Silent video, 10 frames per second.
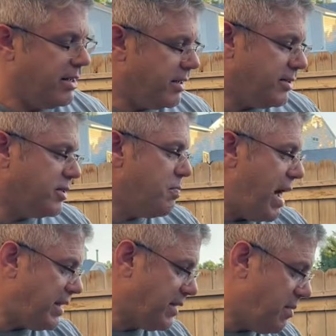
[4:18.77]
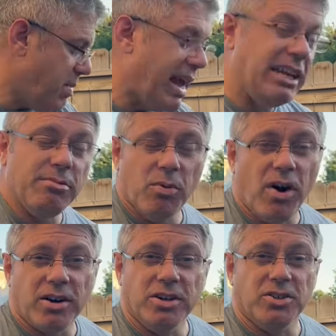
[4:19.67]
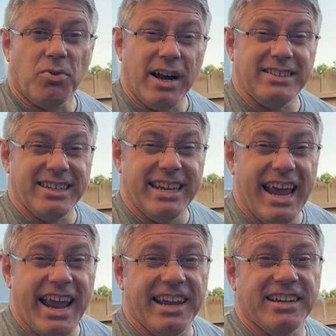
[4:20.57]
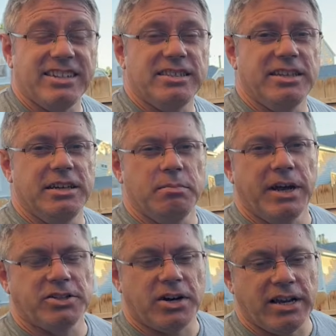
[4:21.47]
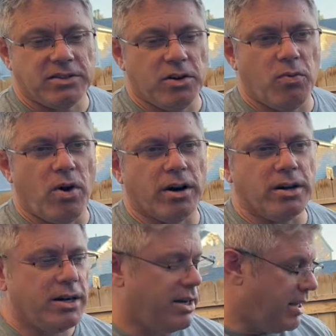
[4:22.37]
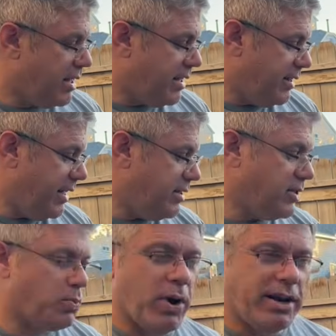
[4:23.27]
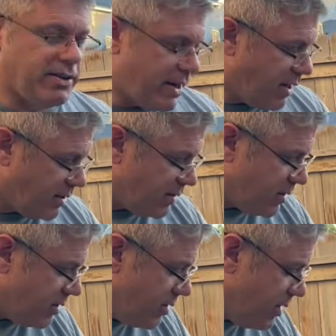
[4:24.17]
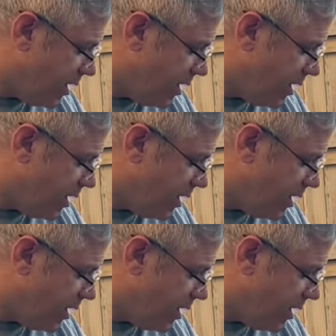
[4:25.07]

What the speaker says: This basket may need to be watered twice a day to make sure it has enough water. The easiest way to tell is to stick